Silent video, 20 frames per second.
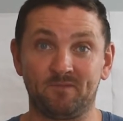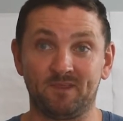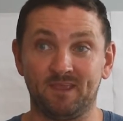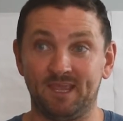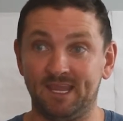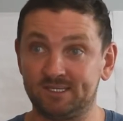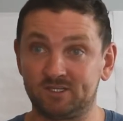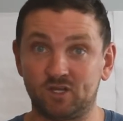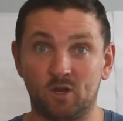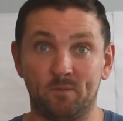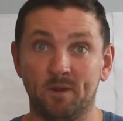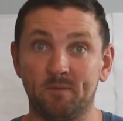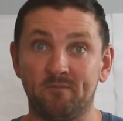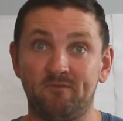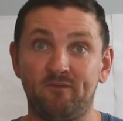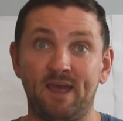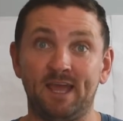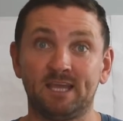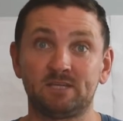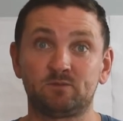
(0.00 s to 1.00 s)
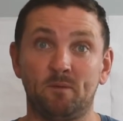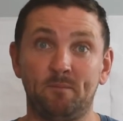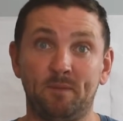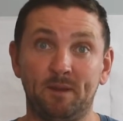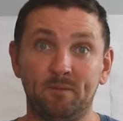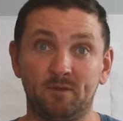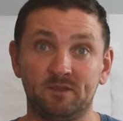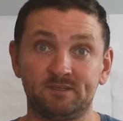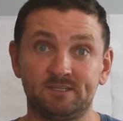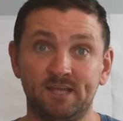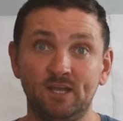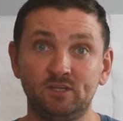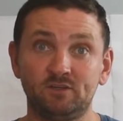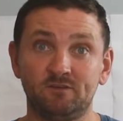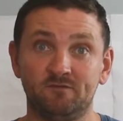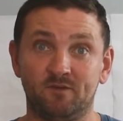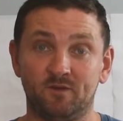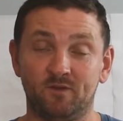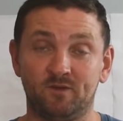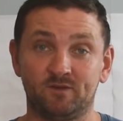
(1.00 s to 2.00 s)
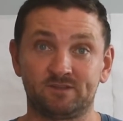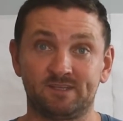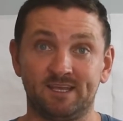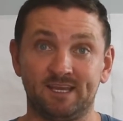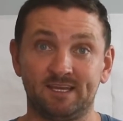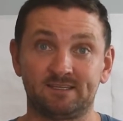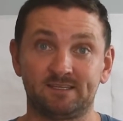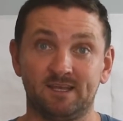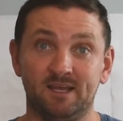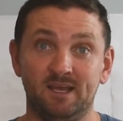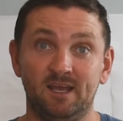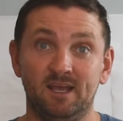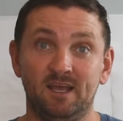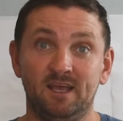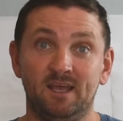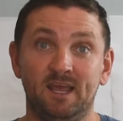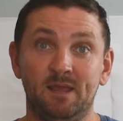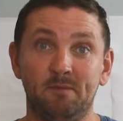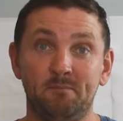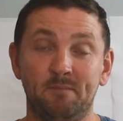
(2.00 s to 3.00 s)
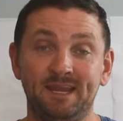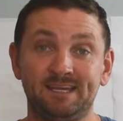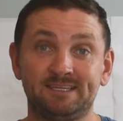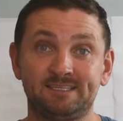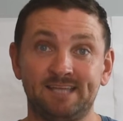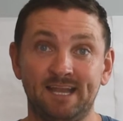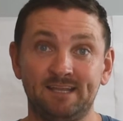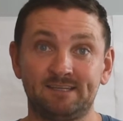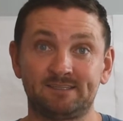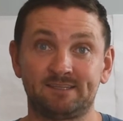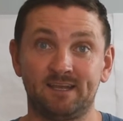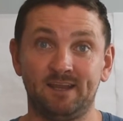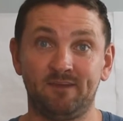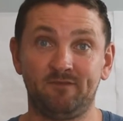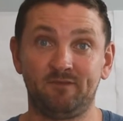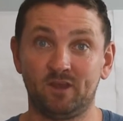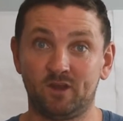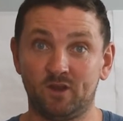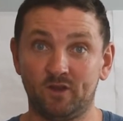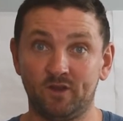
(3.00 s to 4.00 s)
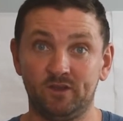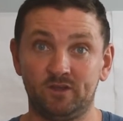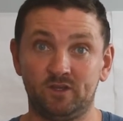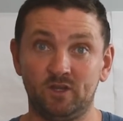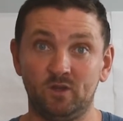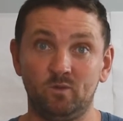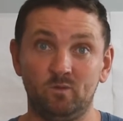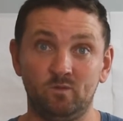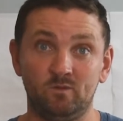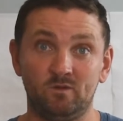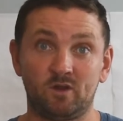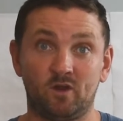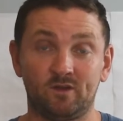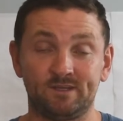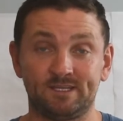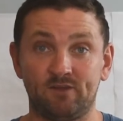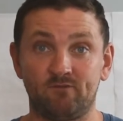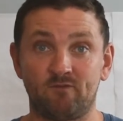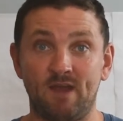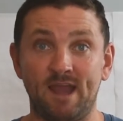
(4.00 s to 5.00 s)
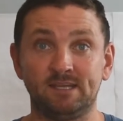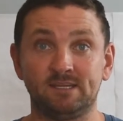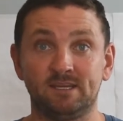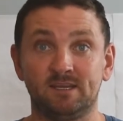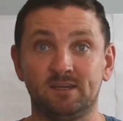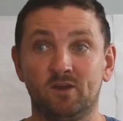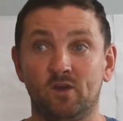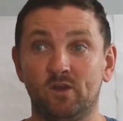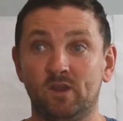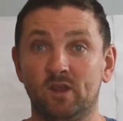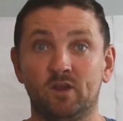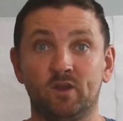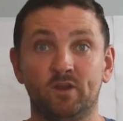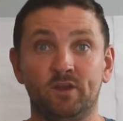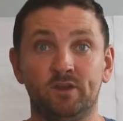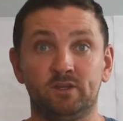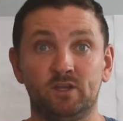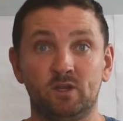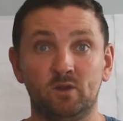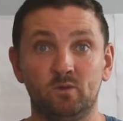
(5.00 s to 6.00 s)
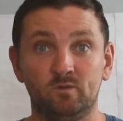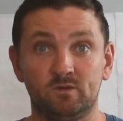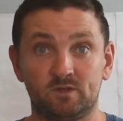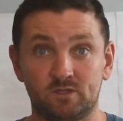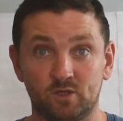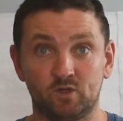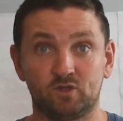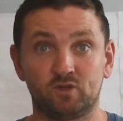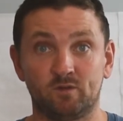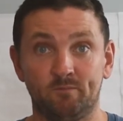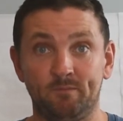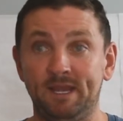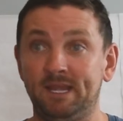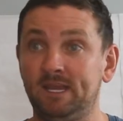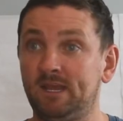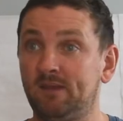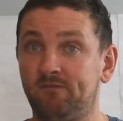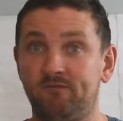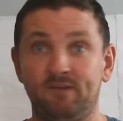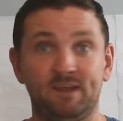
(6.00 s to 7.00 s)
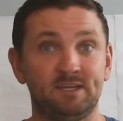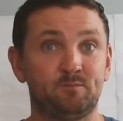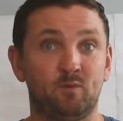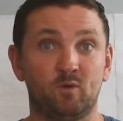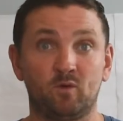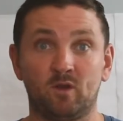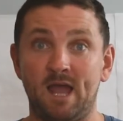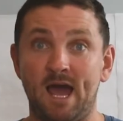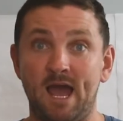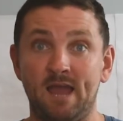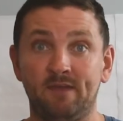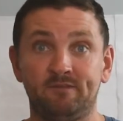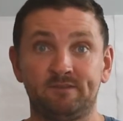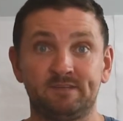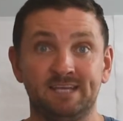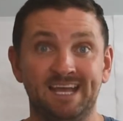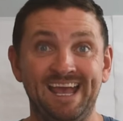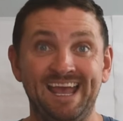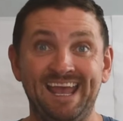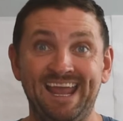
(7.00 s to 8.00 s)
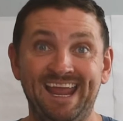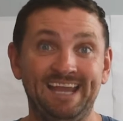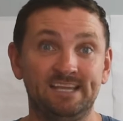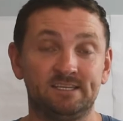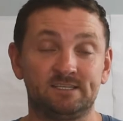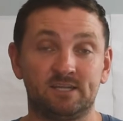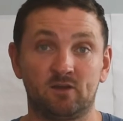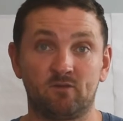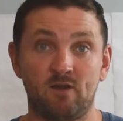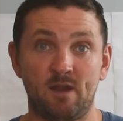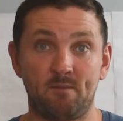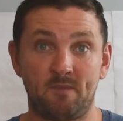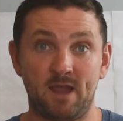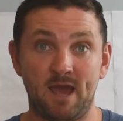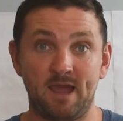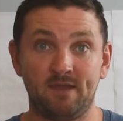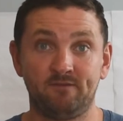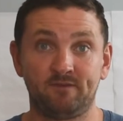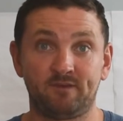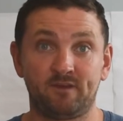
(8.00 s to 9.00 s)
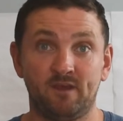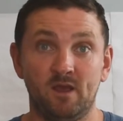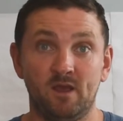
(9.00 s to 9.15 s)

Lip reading: is coming up first when people are searching for those things. It makes sense that if you're going to do content writing or you're going to do social media, Facebook Lives, Instagram Lives,